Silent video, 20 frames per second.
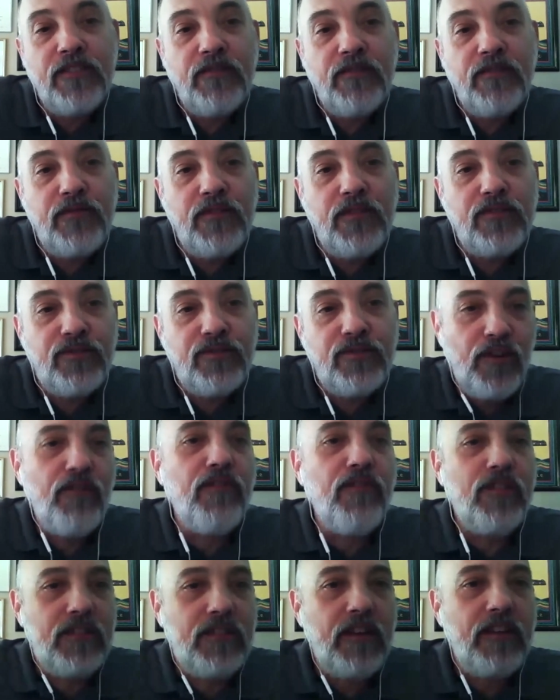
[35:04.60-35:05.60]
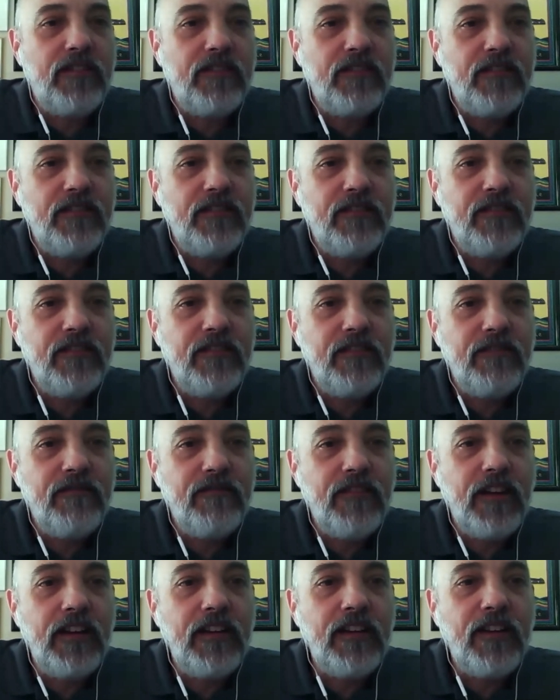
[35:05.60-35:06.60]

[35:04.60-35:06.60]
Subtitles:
of the services, right?